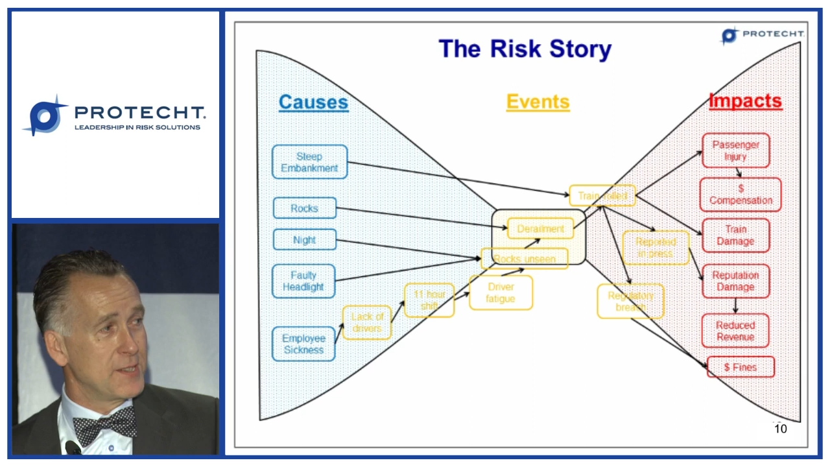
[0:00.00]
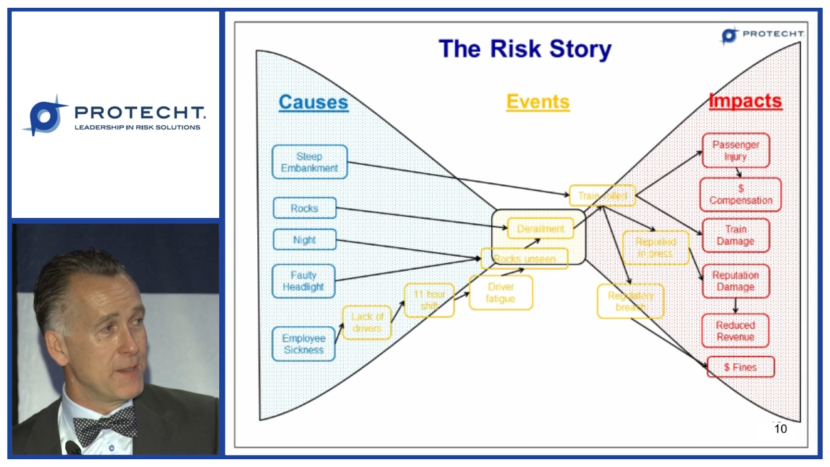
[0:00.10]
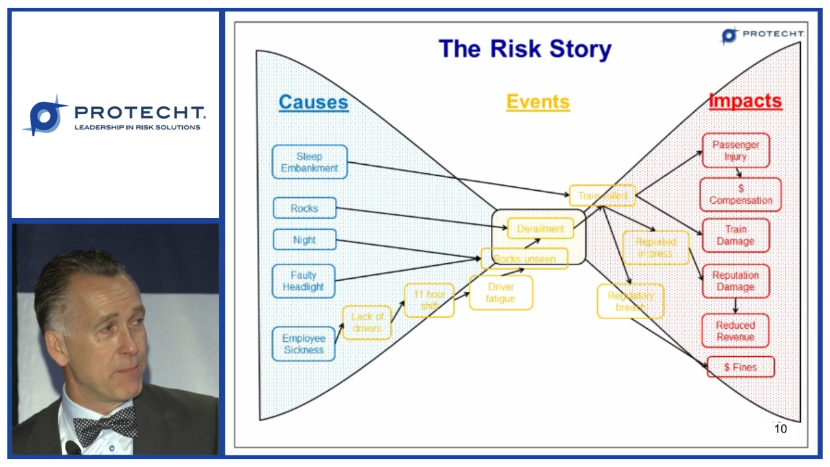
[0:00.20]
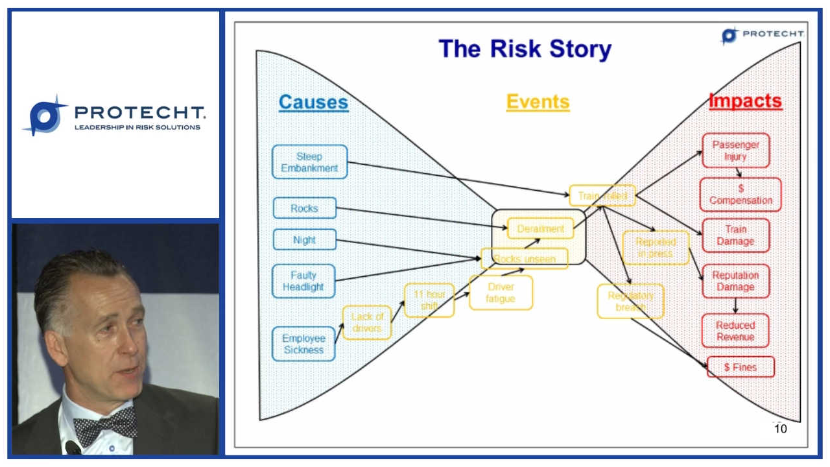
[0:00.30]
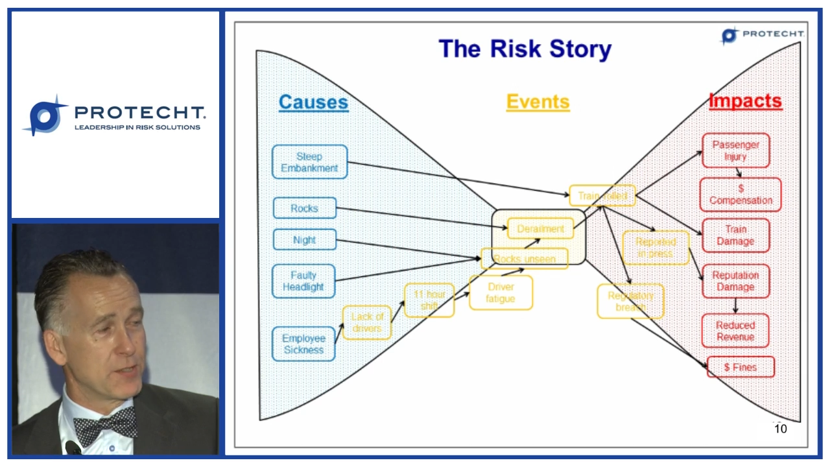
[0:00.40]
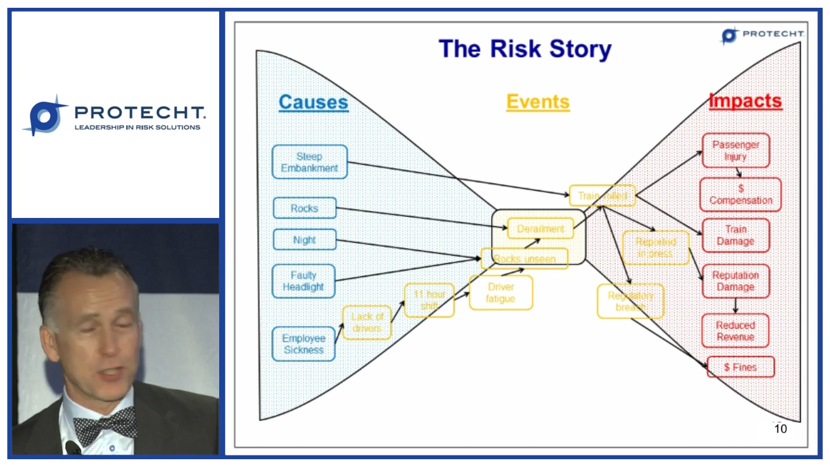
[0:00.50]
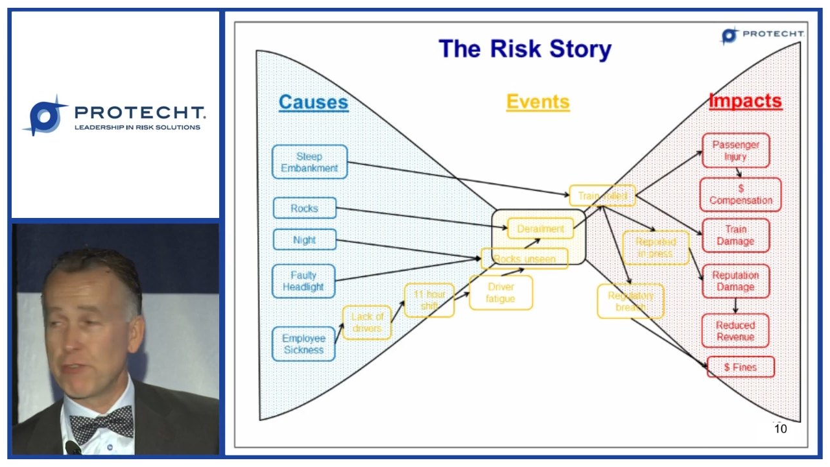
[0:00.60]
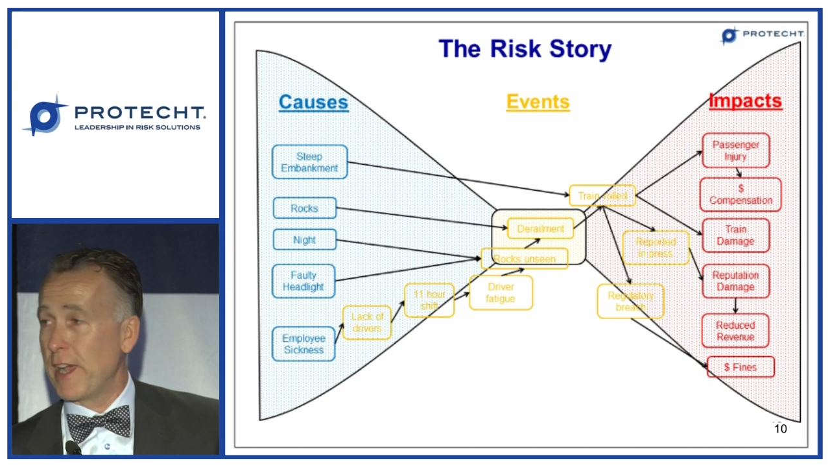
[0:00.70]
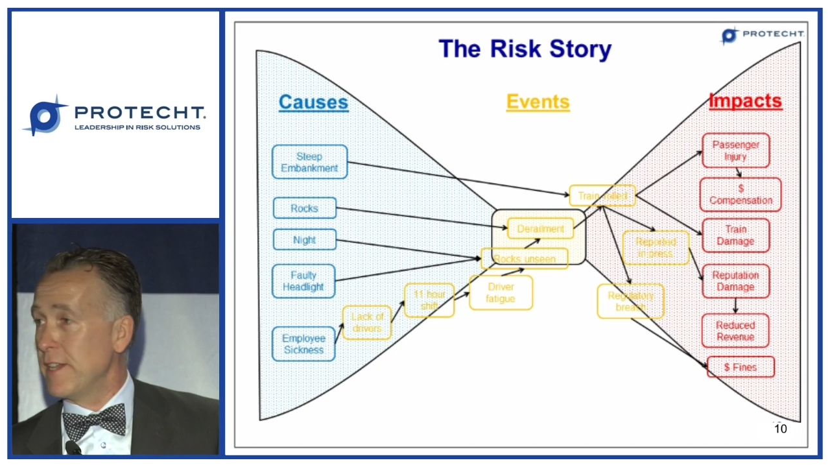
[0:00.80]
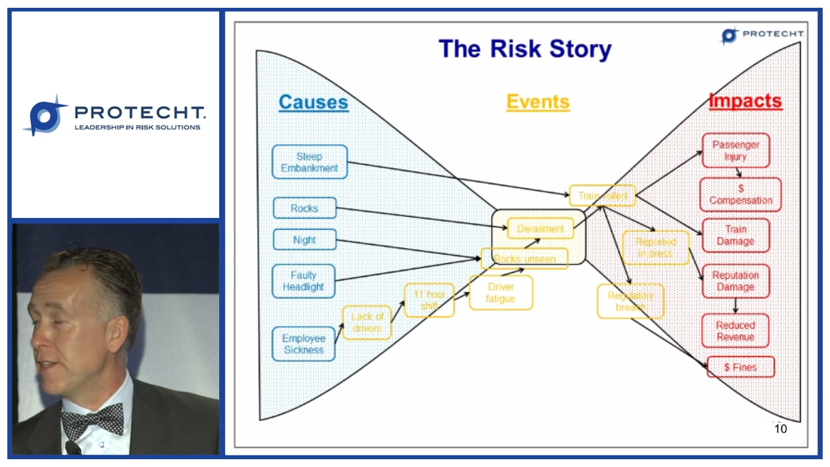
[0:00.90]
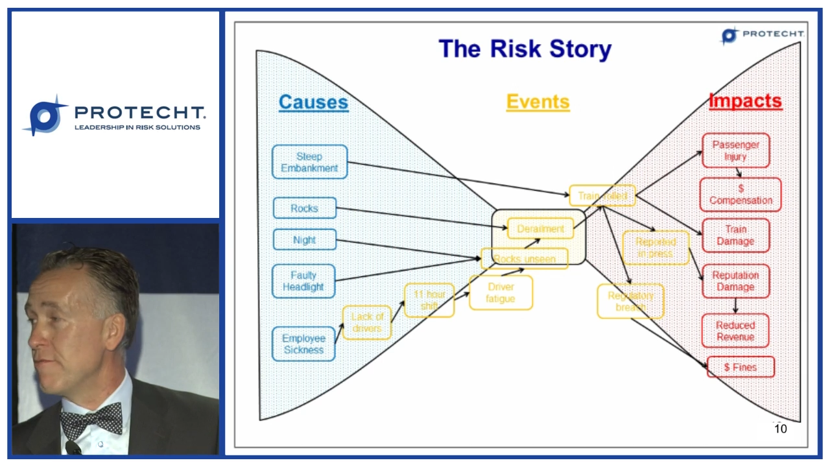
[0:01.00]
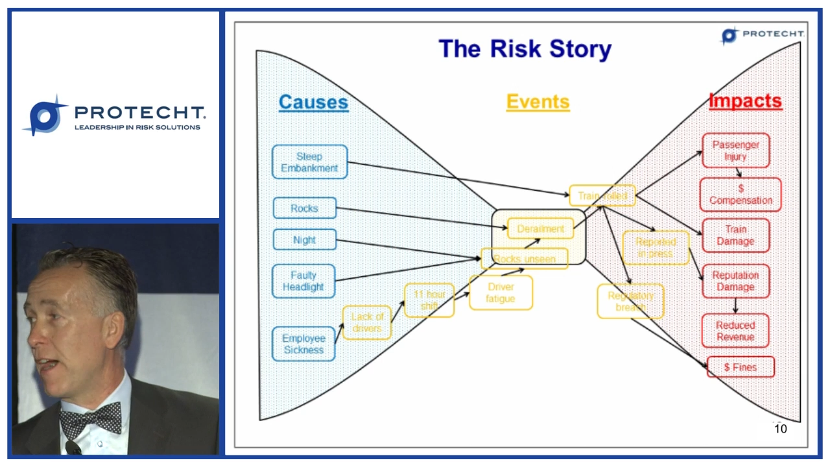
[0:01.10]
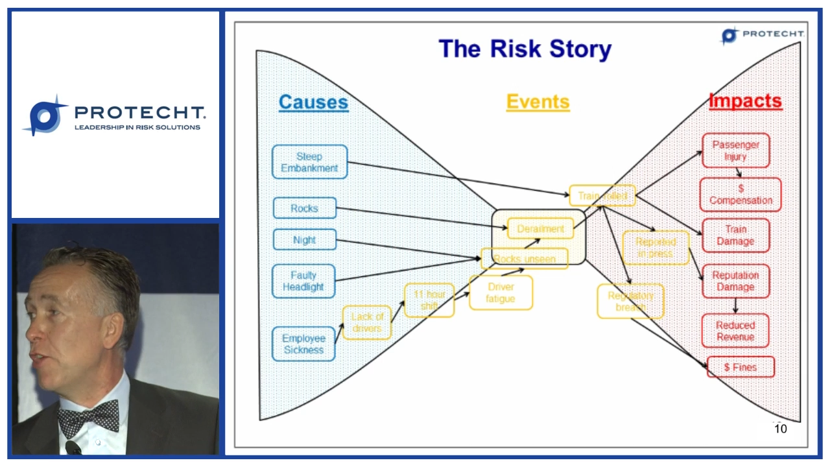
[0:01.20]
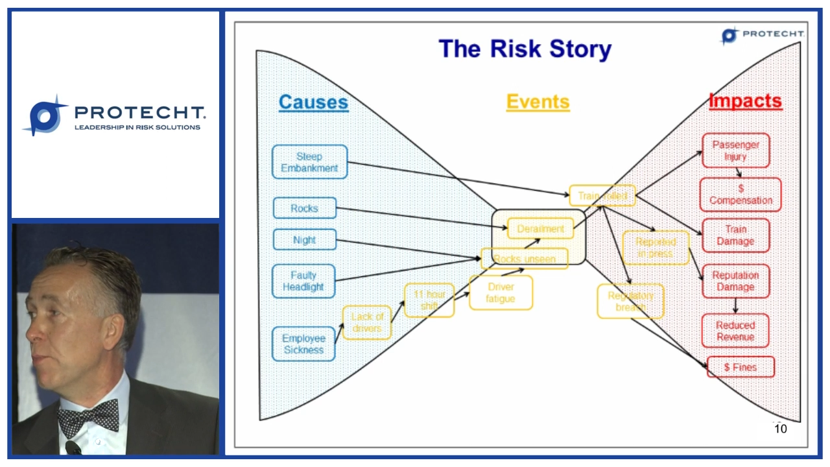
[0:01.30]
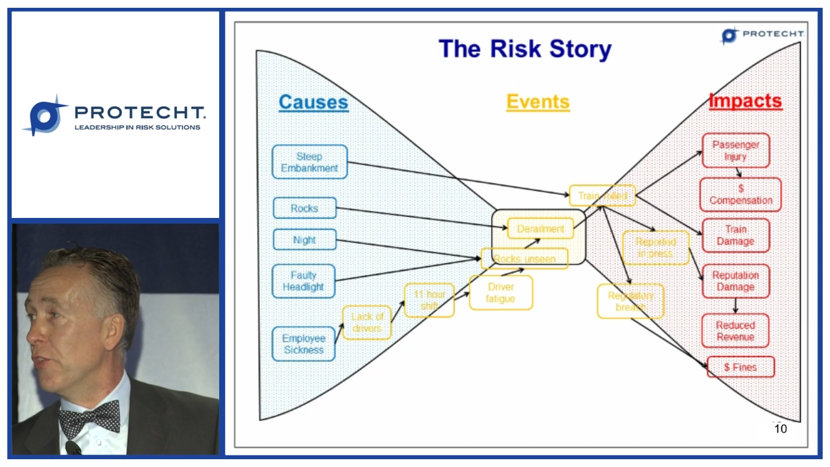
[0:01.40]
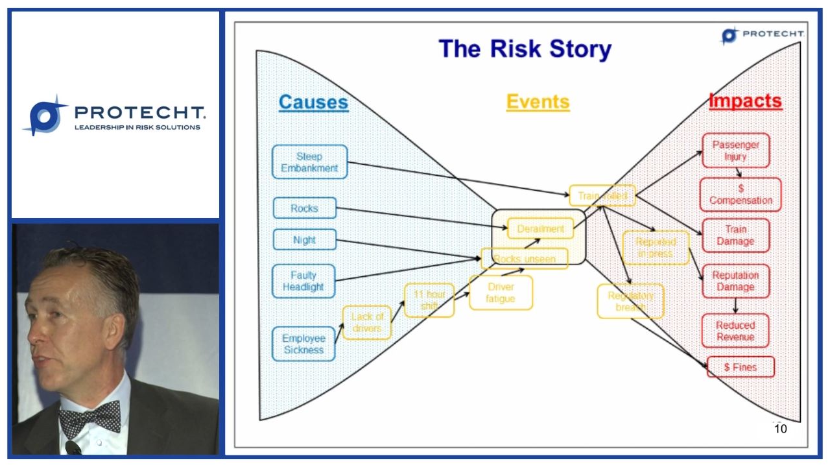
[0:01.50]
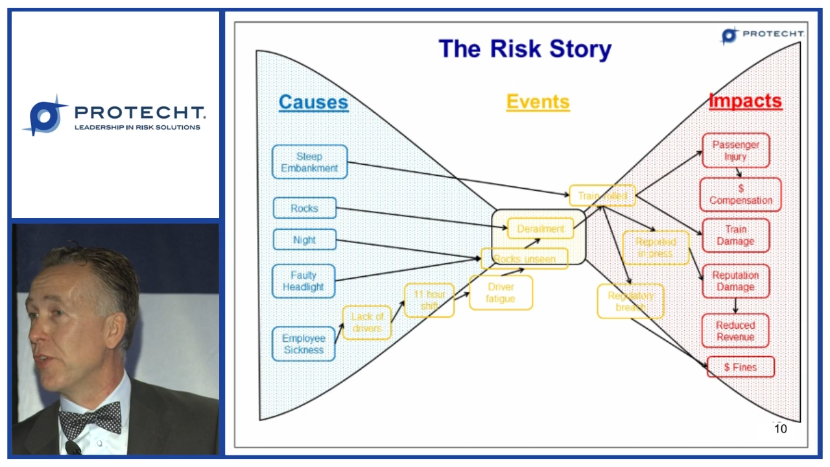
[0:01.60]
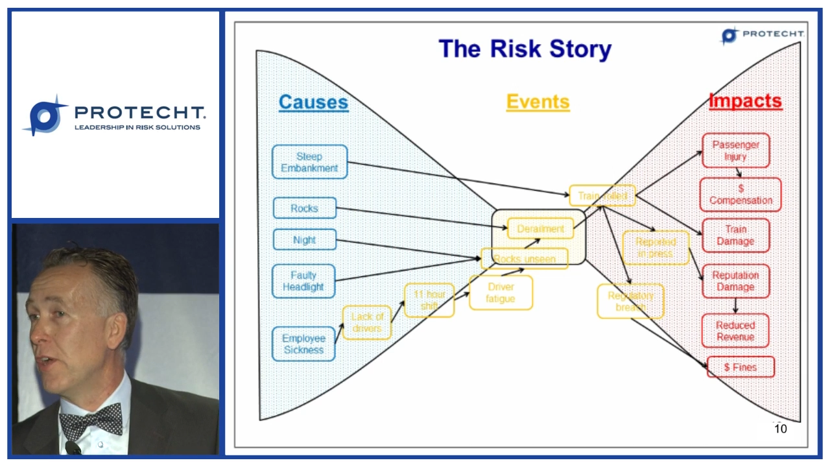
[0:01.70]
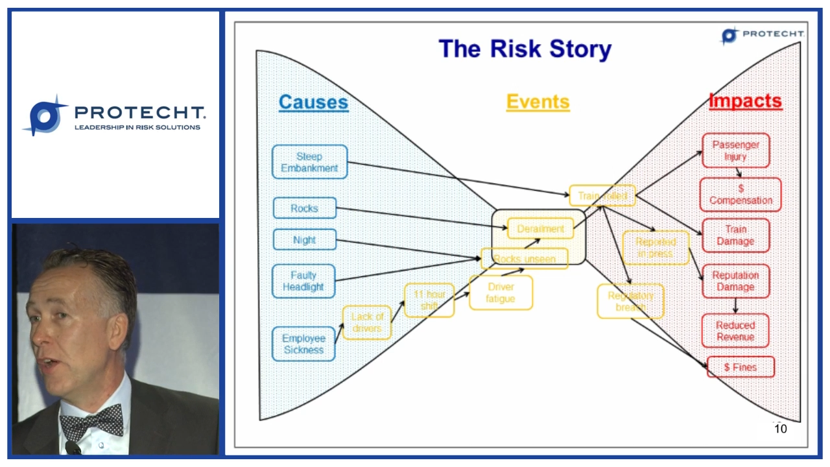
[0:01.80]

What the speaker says: simple as a train derailment